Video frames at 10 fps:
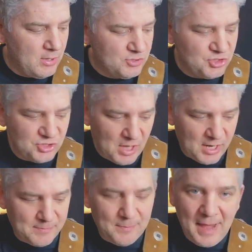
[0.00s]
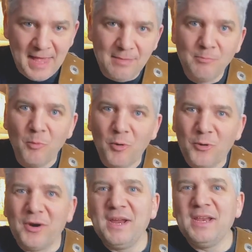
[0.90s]
start playing
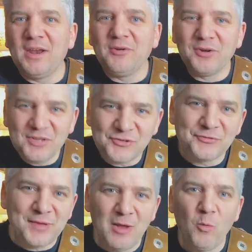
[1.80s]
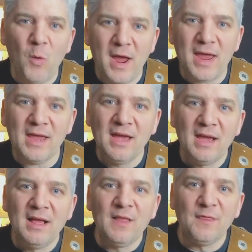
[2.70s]
more in an horizontal way
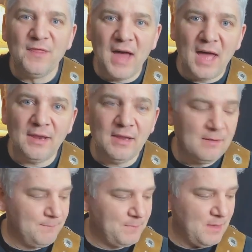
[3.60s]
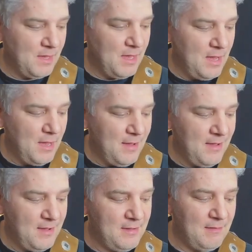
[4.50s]
than
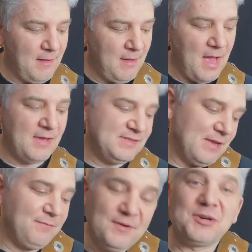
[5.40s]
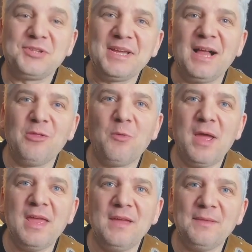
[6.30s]
I said vertical
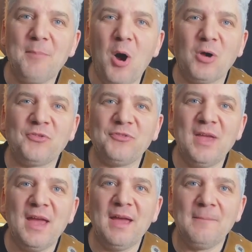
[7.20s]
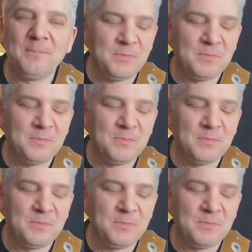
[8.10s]
way, yeah, the box, yeah.